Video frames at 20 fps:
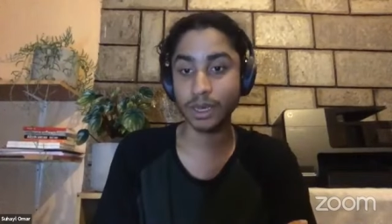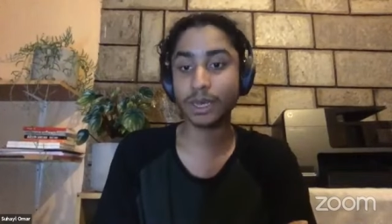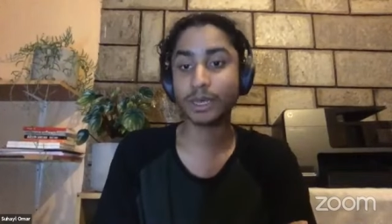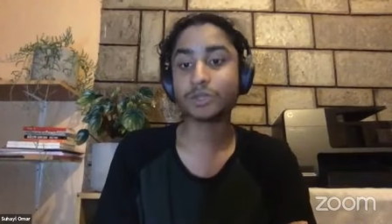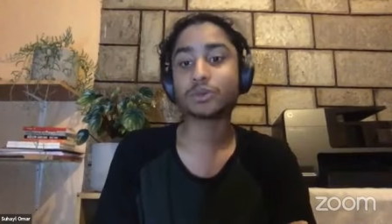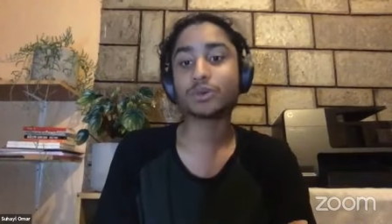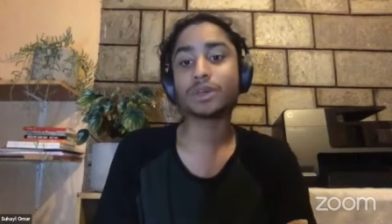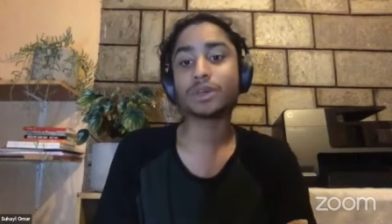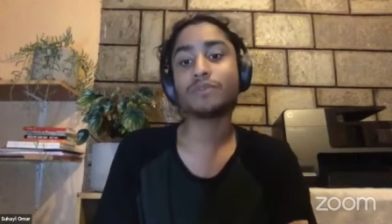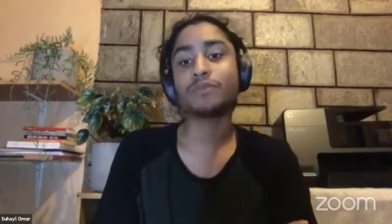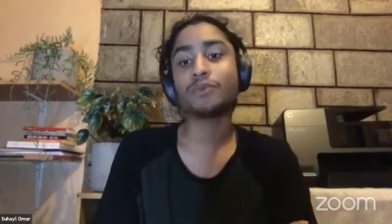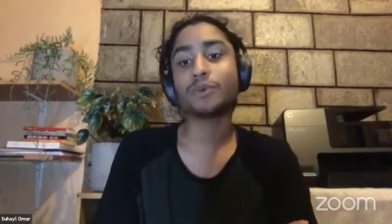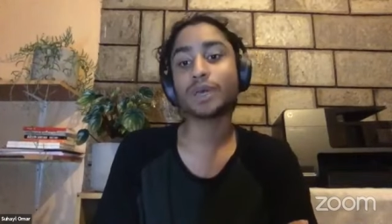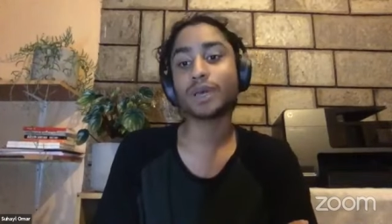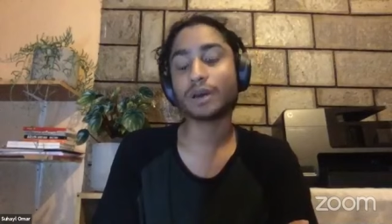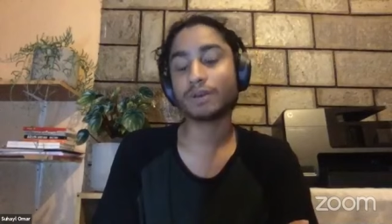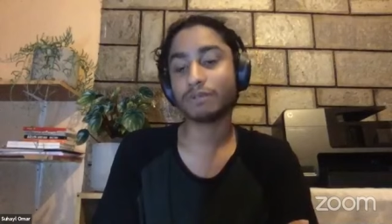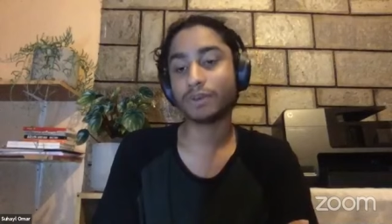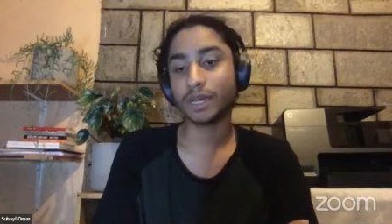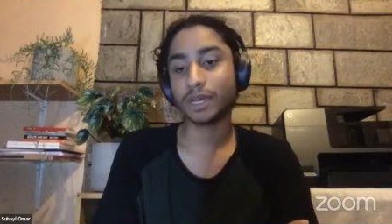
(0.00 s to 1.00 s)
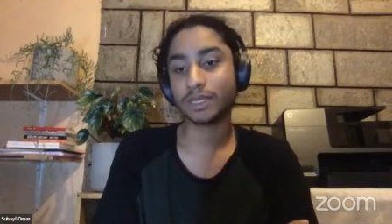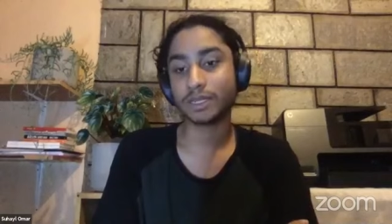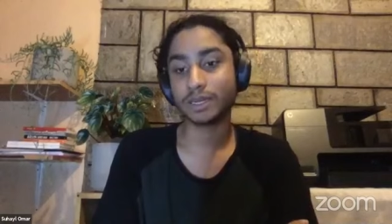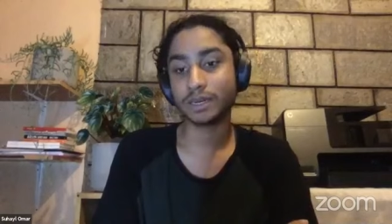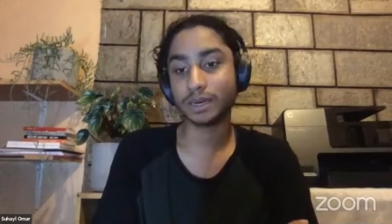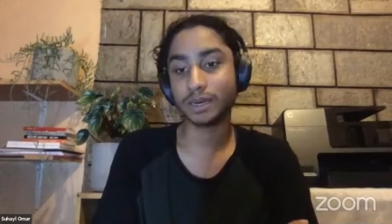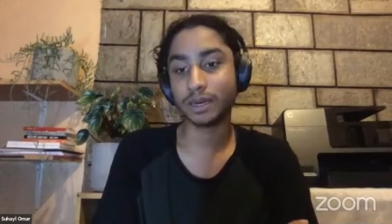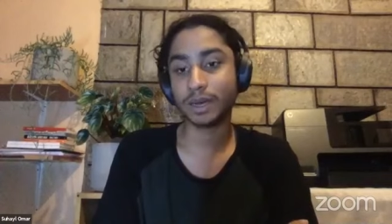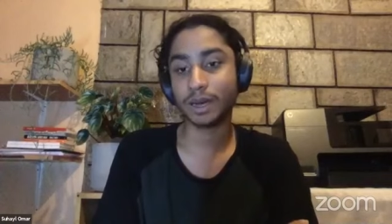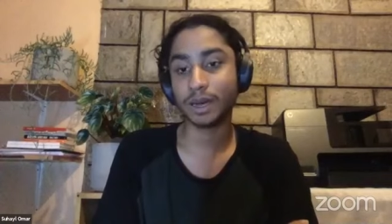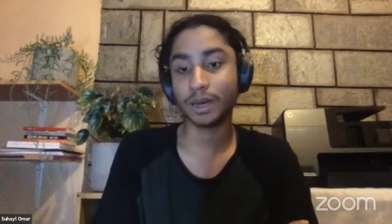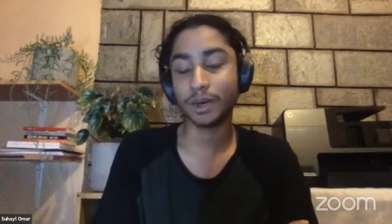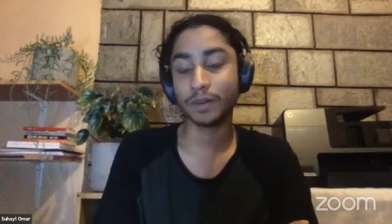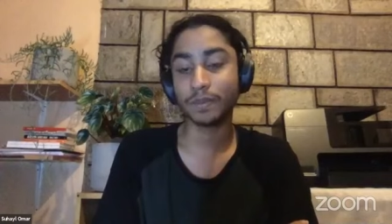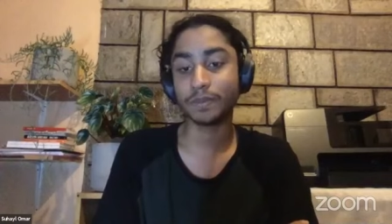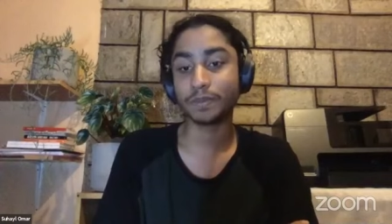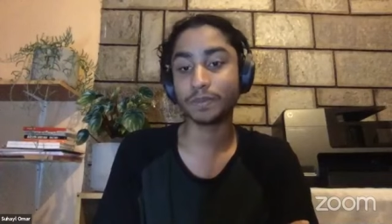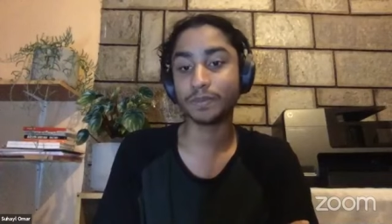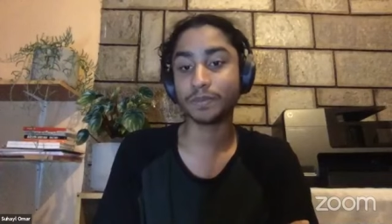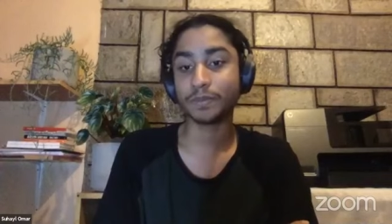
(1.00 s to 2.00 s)
So if we are fighting
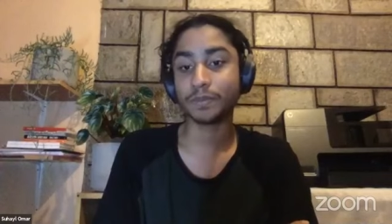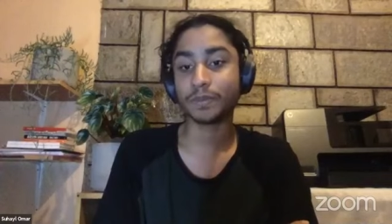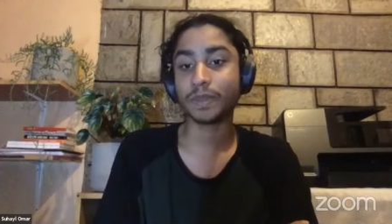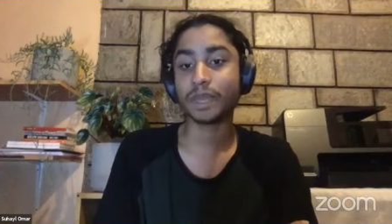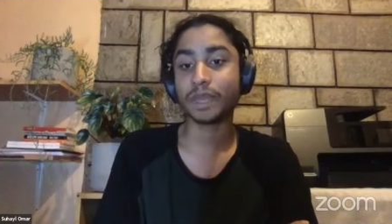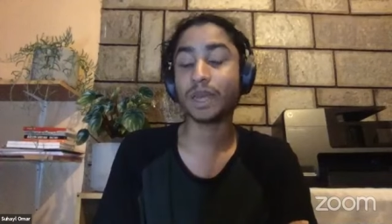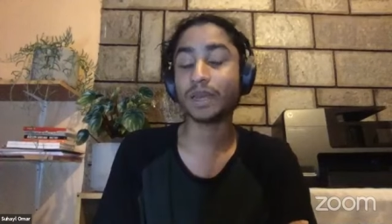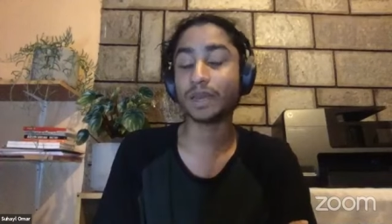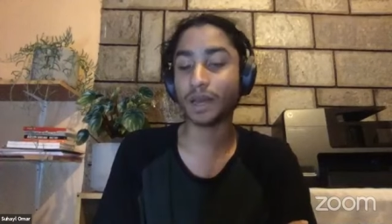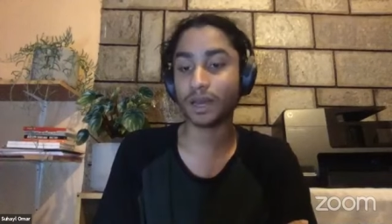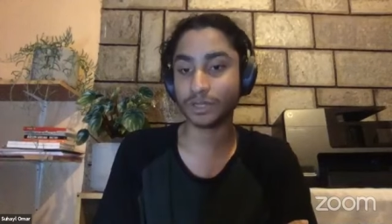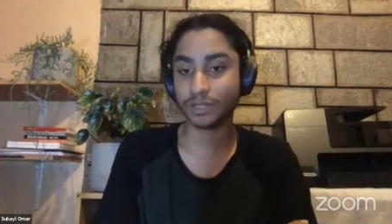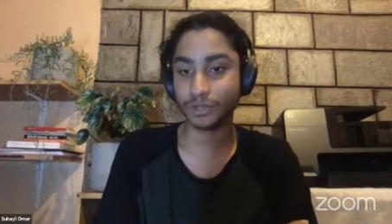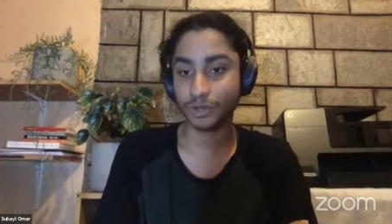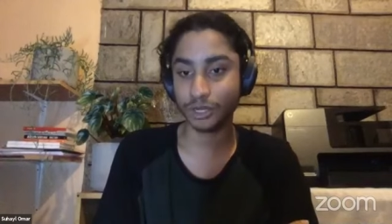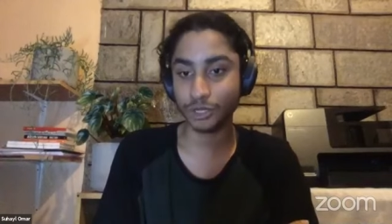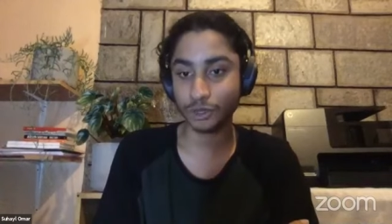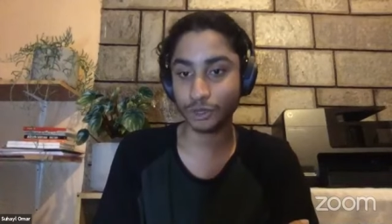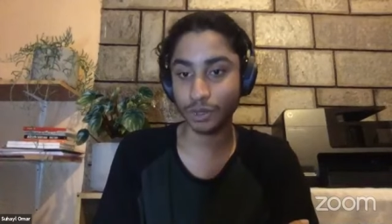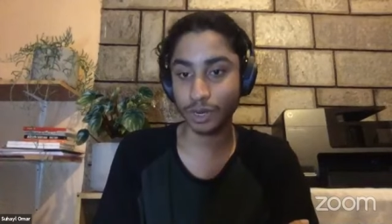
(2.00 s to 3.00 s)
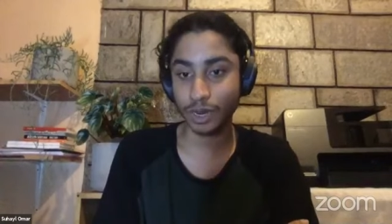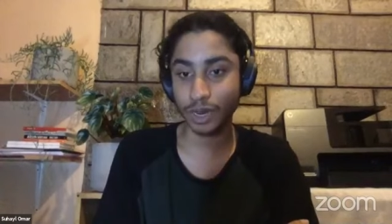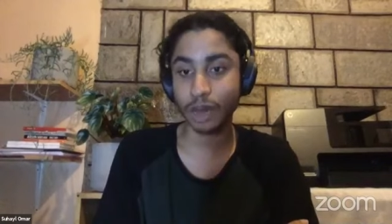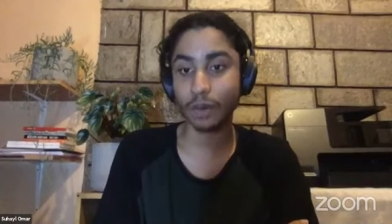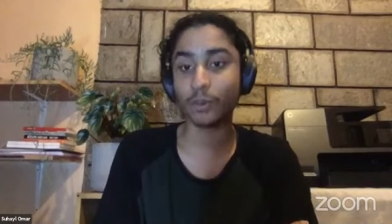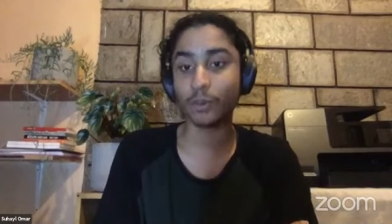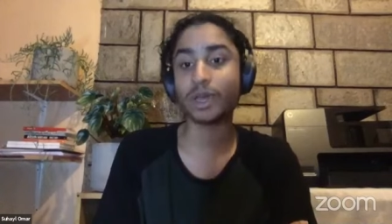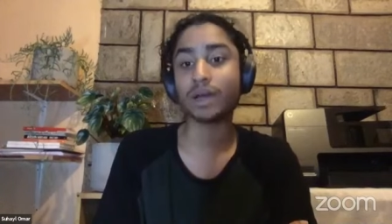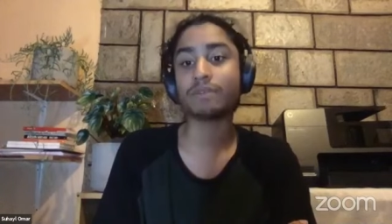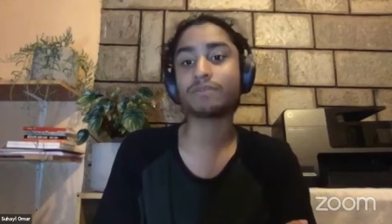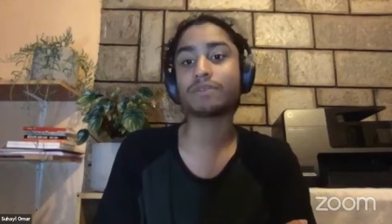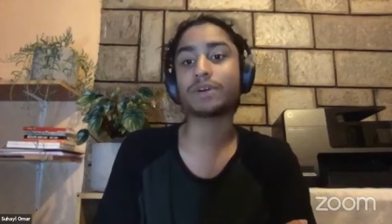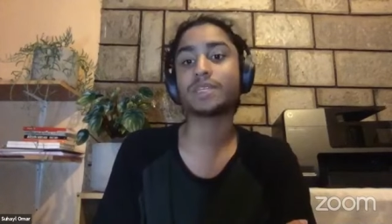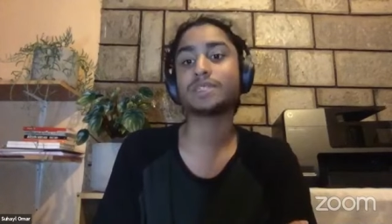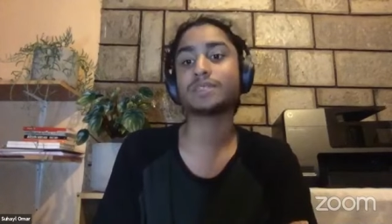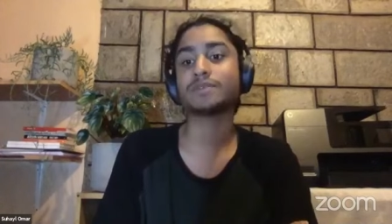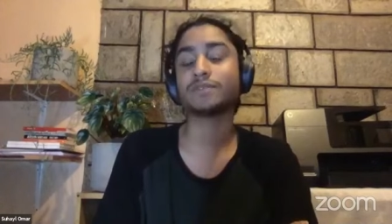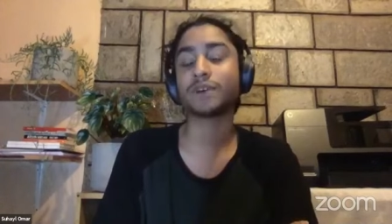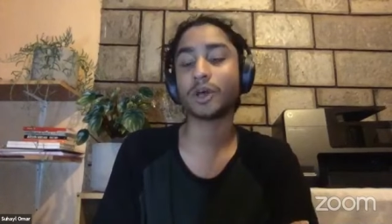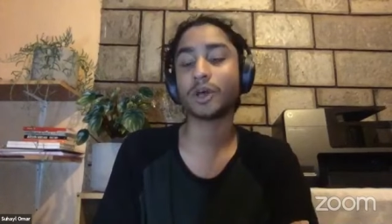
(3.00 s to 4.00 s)
um, incarceration now, we are
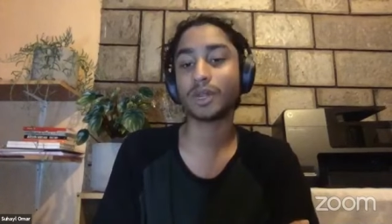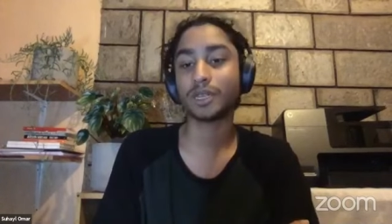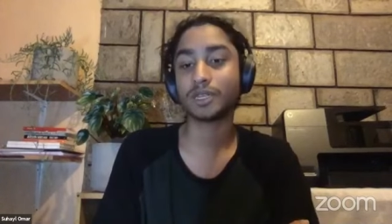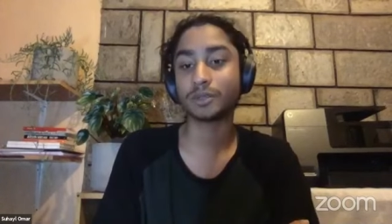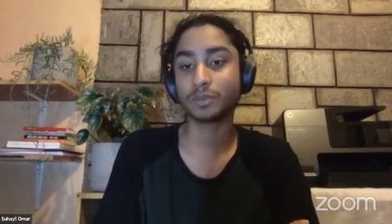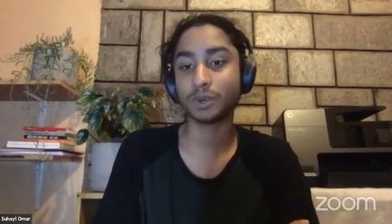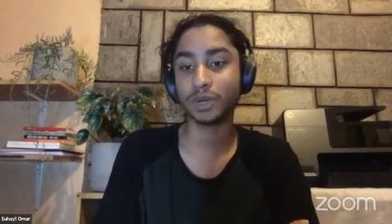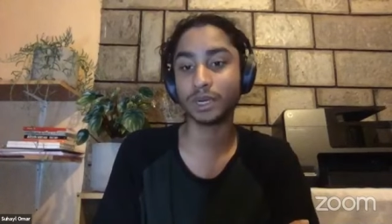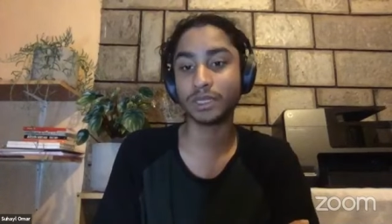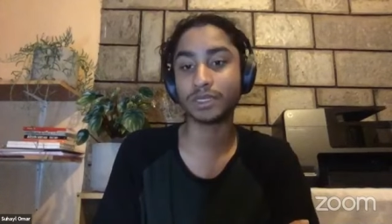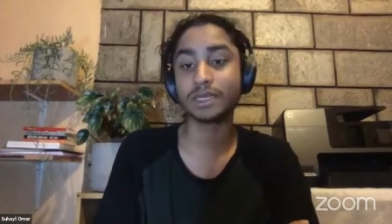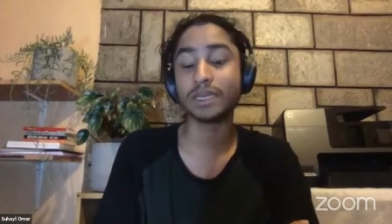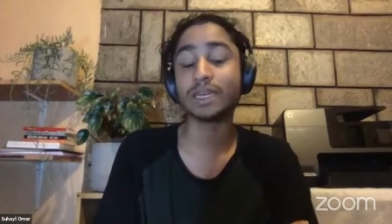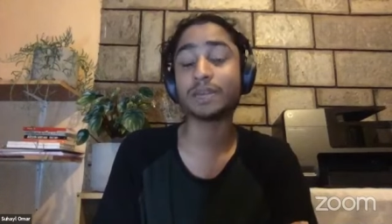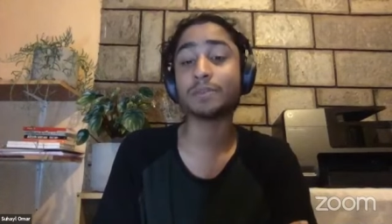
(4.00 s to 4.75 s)
fighting violent policing.